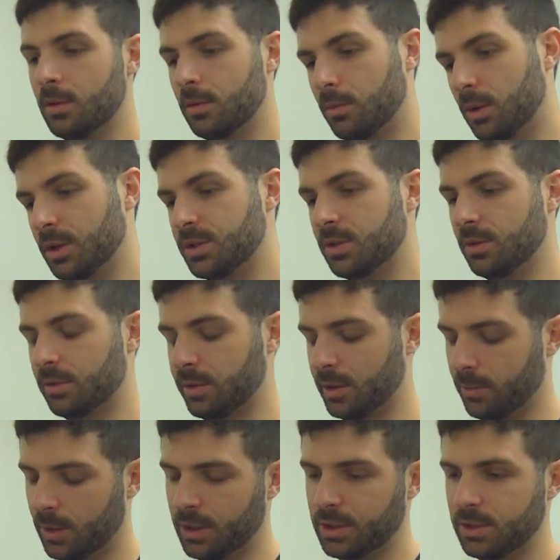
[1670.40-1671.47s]
1, 2, 3,
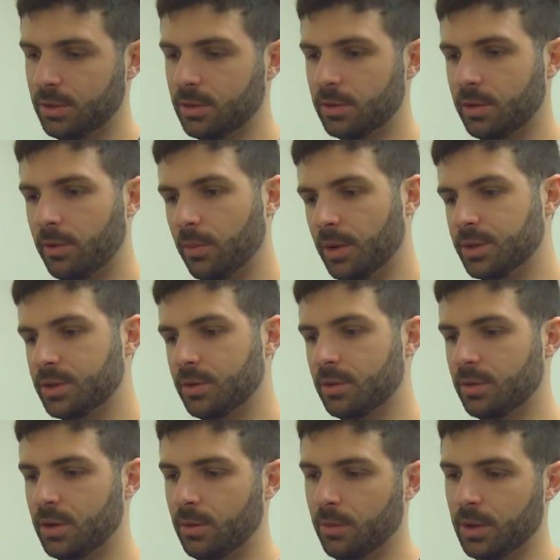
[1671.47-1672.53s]
1, 2, 3, 1, 2,
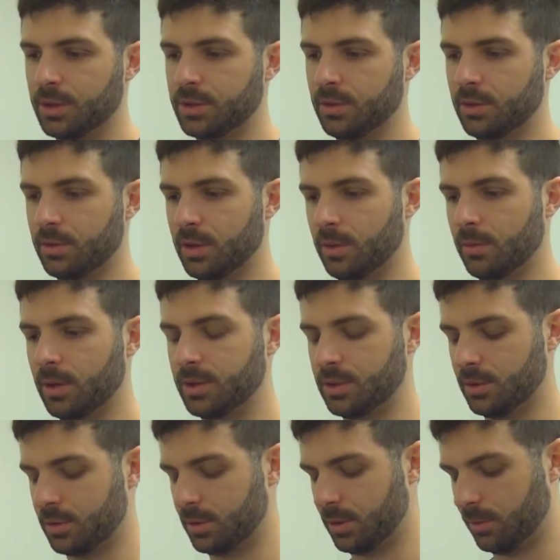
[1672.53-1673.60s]
3, 1, 2, 3, 1,
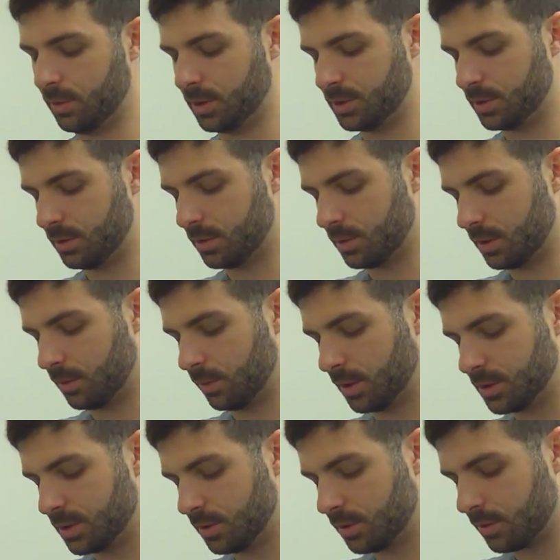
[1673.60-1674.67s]
2, 3, 1, 2, 3,
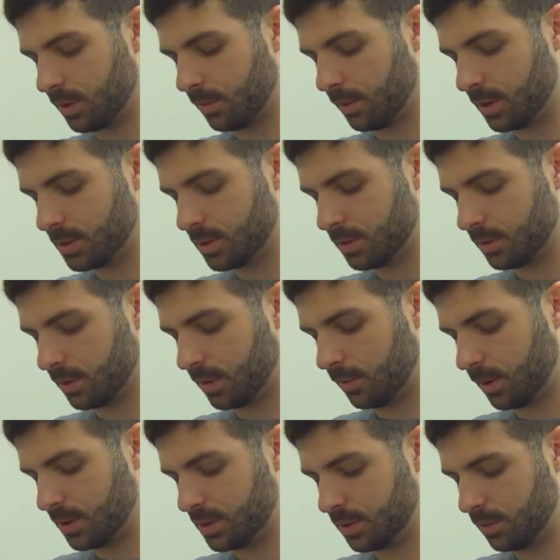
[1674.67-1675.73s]
1, 2, 3, 1, 2, 3,
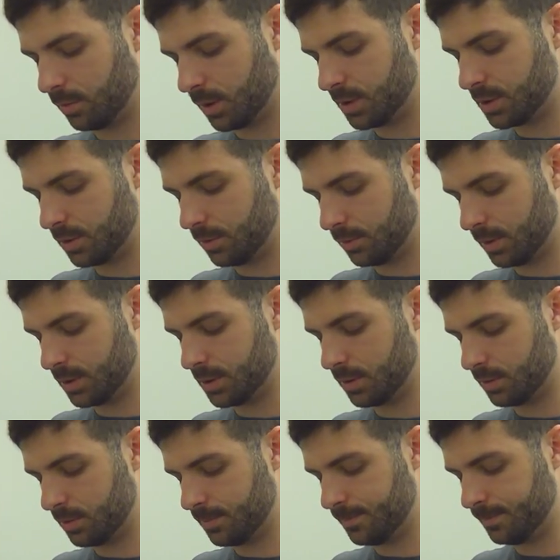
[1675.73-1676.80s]
1, 2, 1, 2, 1,
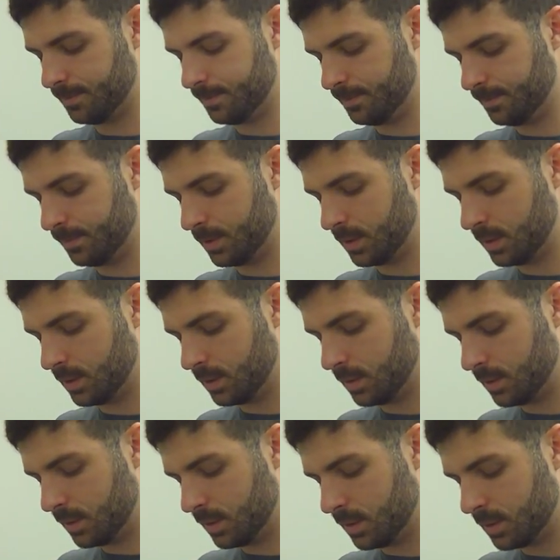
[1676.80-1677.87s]

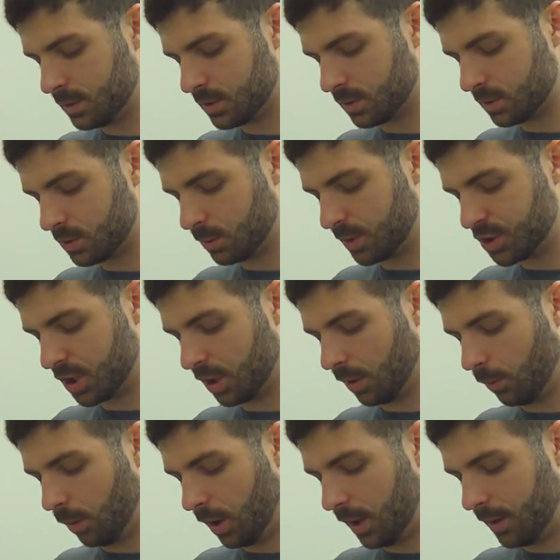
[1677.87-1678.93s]
2. So switch into
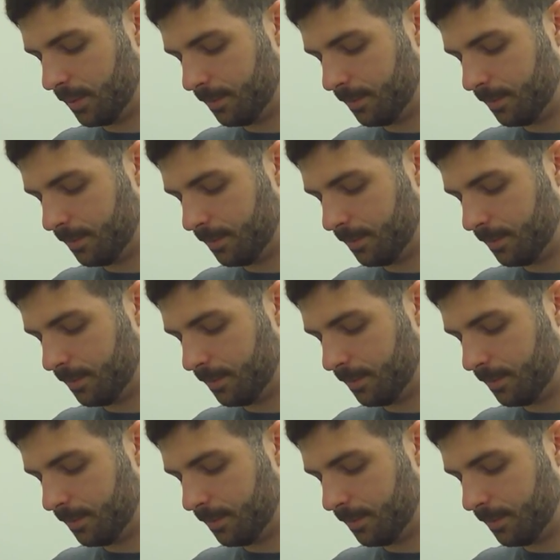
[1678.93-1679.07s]
1.